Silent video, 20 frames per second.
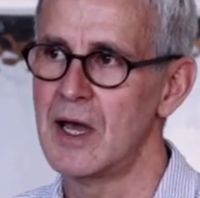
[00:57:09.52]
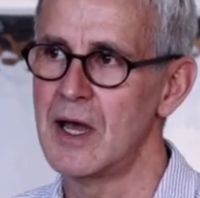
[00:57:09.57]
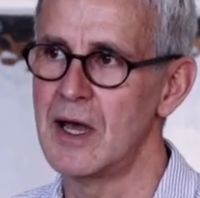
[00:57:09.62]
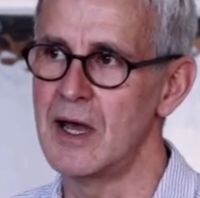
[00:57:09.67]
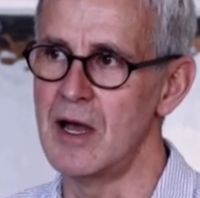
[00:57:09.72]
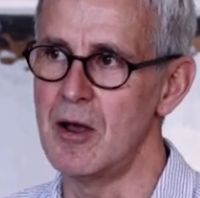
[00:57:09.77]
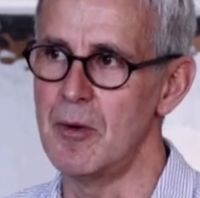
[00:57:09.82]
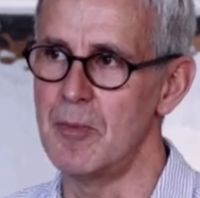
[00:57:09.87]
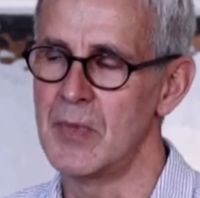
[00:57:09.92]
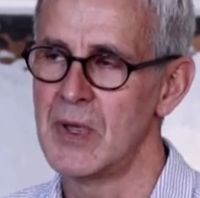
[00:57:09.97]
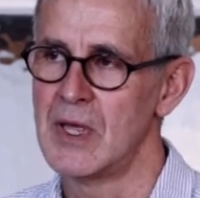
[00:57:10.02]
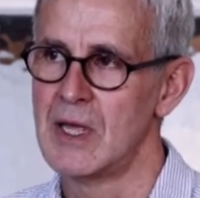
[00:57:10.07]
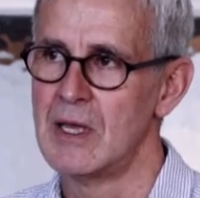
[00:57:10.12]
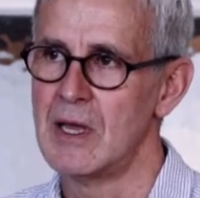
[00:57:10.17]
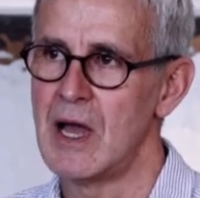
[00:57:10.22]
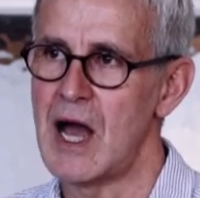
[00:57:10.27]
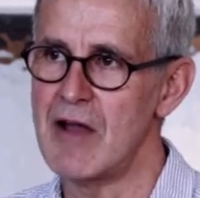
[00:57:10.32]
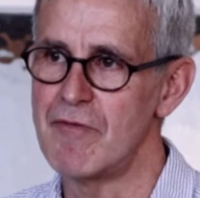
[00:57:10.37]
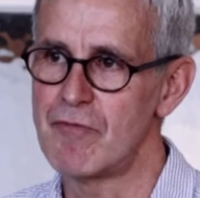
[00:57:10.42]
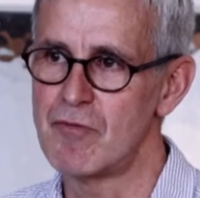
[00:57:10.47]

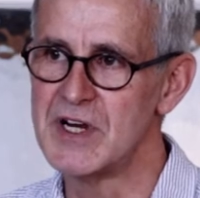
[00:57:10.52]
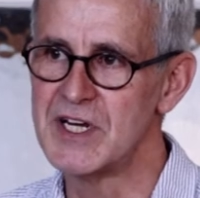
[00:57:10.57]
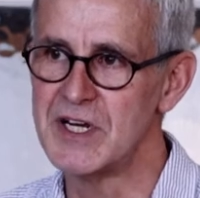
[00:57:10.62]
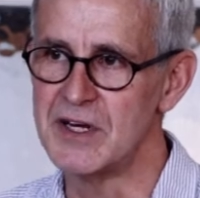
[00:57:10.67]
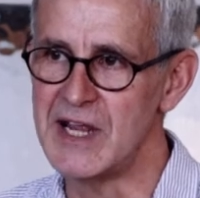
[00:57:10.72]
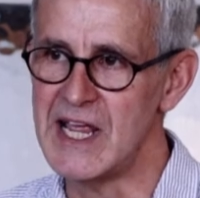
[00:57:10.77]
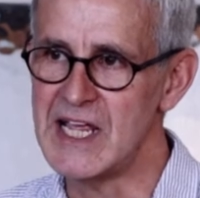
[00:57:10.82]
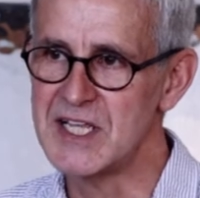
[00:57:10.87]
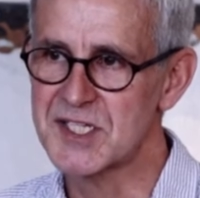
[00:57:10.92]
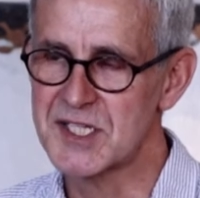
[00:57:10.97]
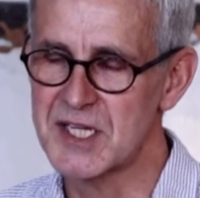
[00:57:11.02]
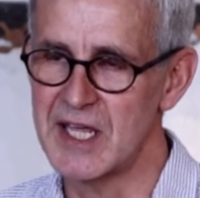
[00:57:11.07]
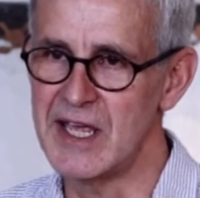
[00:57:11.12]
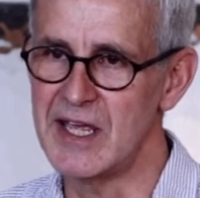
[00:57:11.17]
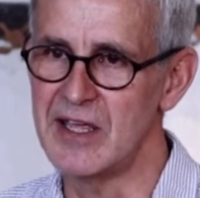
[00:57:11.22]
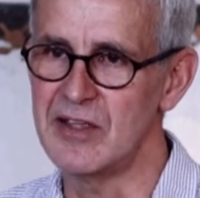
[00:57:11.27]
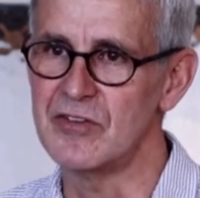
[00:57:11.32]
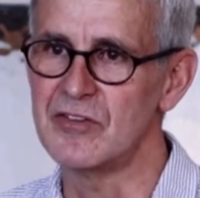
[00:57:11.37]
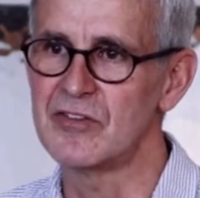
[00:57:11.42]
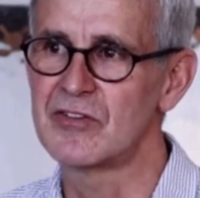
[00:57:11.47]
I've written
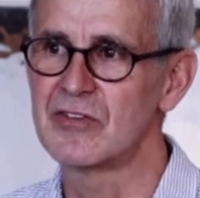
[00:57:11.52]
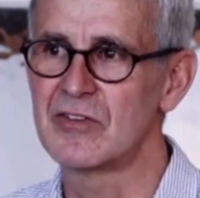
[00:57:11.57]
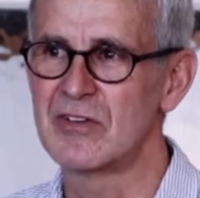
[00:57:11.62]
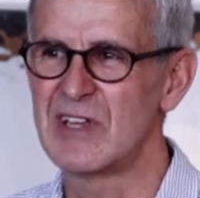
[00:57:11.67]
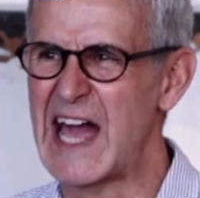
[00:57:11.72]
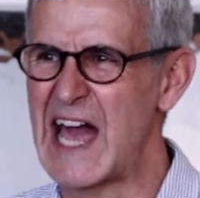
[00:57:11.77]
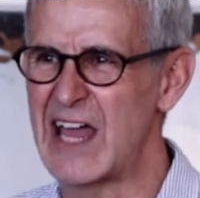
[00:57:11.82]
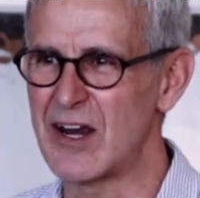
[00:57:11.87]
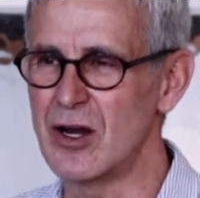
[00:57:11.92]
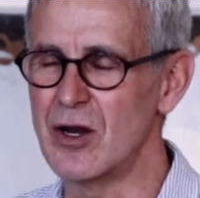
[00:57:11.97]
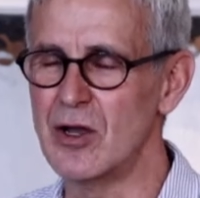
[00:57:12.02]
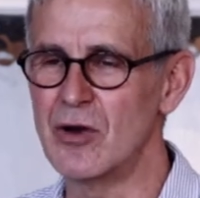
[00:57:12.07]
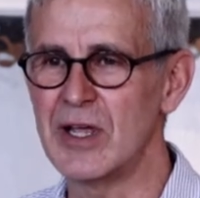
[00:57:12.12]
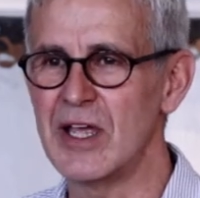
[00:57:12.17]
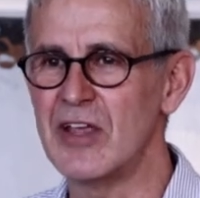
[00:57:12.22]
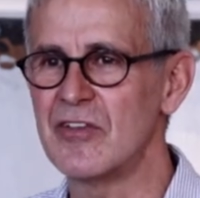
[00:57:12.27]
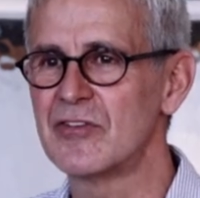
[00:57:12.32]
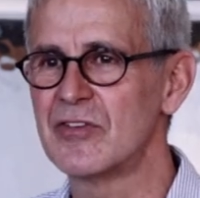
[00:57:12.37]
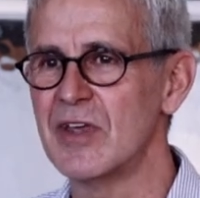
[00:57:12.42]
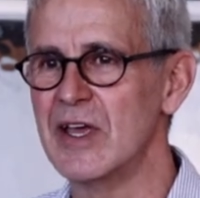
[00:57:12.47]
essays,
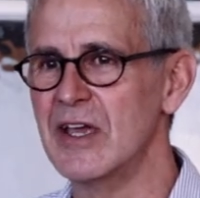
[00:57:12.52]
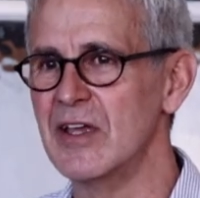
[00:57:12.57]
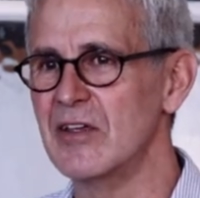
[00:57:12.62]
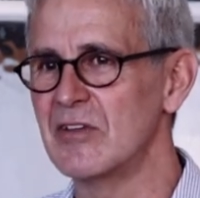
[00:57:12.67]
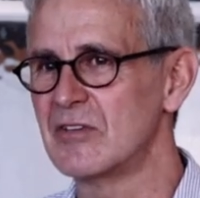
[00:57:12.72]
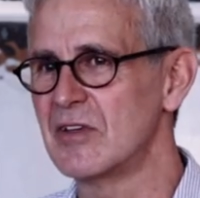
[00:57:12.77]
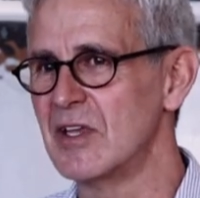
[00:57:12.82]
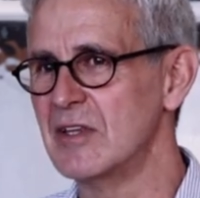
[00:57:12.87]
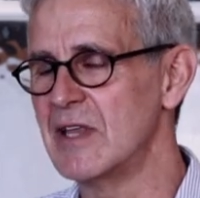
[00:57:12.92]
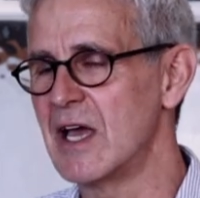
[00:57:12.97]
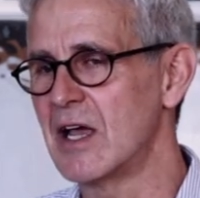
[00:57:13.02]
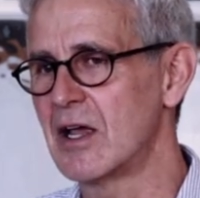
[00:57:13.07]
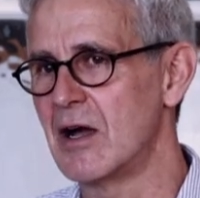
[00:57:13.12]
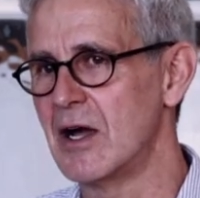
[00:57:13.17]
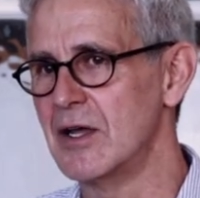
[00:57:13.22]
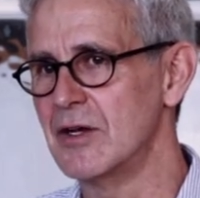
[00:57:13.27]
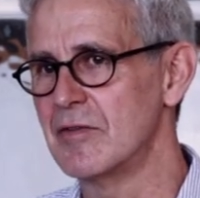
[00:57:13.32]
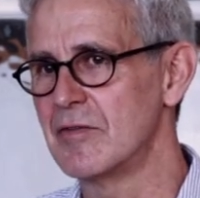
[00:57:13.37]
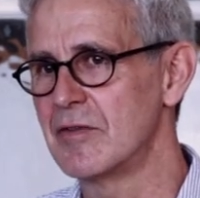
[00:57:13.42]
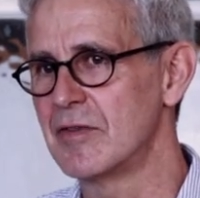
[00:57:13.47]
catalogue essays and that
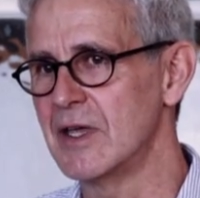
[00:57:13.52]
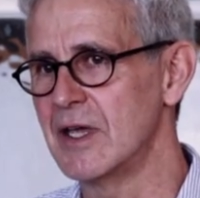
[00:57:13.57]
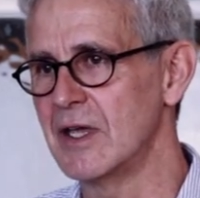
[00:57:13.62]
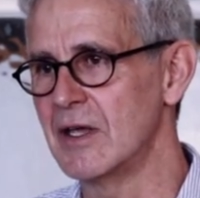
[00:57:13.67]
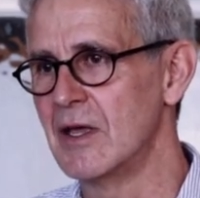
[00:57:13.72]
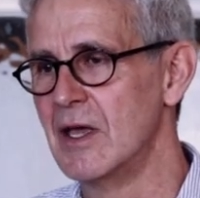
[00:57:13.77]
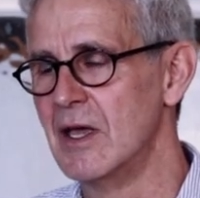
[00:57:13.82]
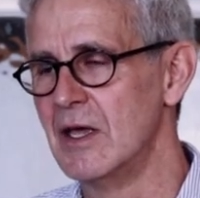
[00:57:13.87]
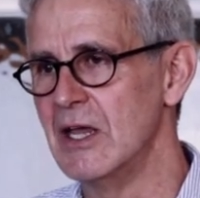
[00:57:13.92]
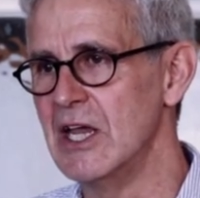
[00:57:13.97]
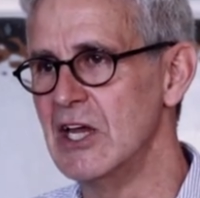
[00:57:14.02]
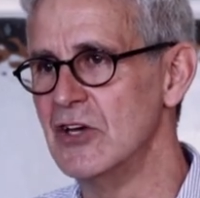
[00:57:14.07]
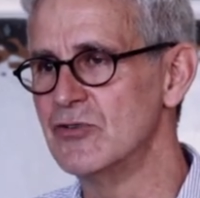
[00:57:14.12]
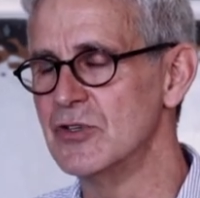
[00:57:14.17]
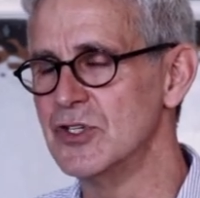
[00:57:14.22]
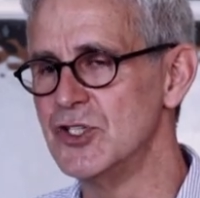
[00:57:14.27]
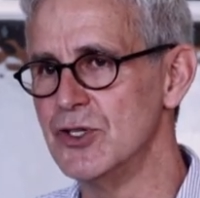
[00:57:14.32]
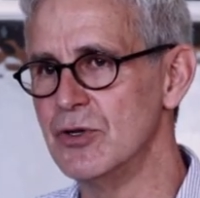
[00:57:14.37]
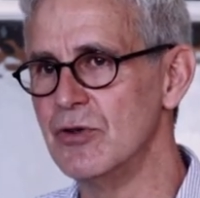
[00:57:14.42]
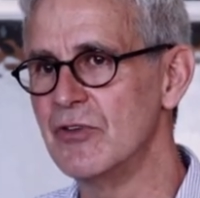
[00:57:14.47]
kind of thing,
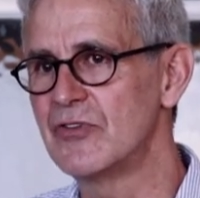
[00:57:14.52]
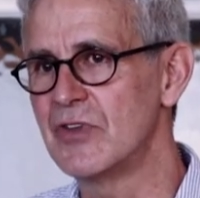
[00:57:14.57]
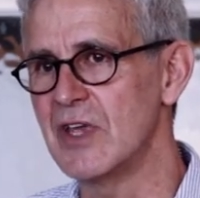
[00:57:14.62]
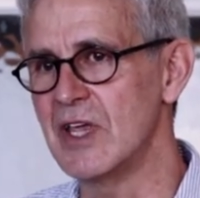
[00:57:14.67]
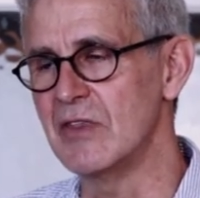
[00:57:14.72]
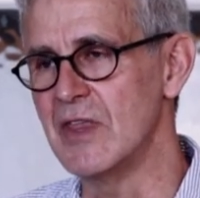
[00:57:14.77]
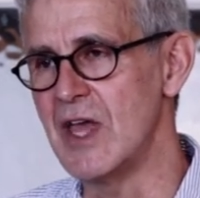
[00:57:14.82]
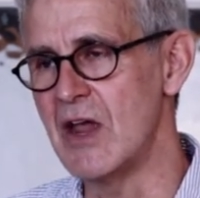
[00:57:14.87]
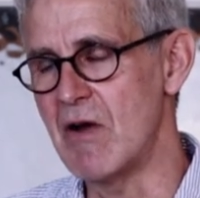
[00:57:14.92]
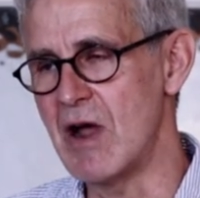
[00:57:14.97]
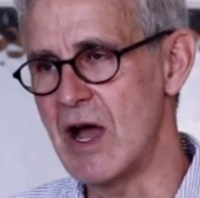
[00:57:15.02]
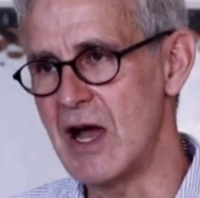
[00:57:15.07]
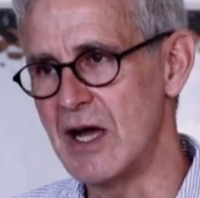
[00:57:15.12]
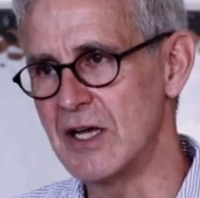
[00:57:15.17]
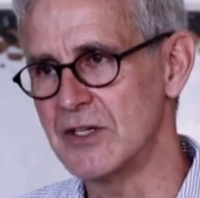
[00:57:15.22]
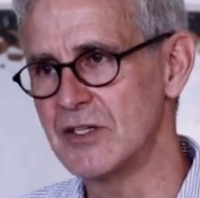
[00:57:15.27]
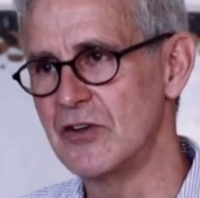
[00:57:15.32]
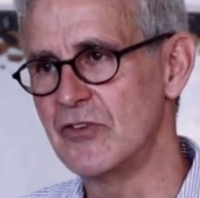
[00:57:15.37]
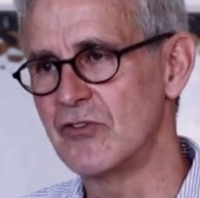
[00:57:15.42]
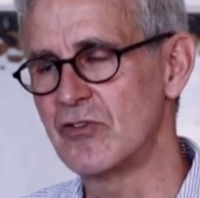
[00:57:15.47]
introducing their
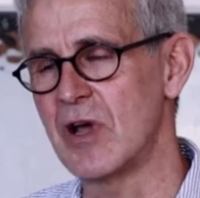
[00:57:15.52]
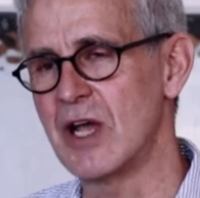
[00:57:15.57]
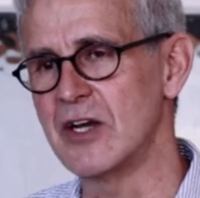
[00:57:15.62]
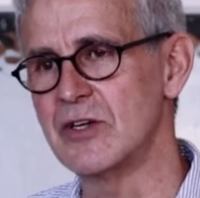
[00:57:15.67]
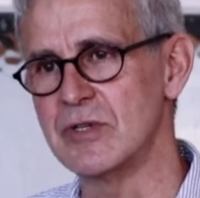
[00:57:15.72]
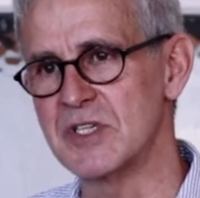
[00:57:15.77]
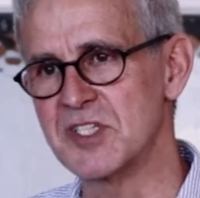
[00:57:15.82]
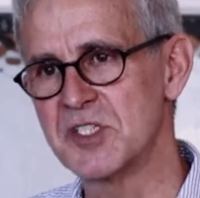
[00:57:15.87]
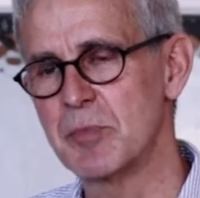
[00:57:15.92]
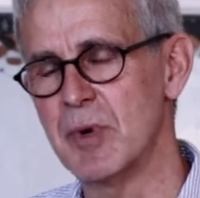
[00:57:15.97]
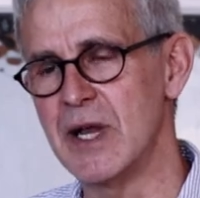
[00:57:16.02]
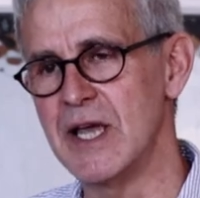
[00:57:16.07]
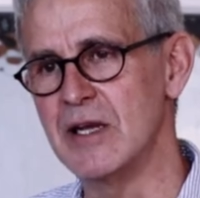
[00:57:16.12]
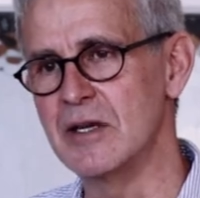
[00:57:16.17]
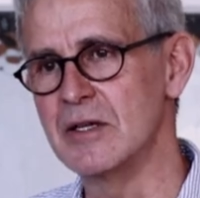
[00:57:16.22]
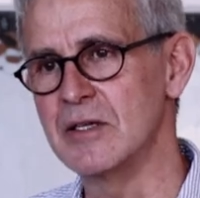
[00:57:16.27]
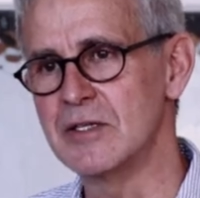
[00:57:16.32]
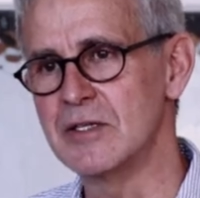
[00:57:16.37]
art and trying to explain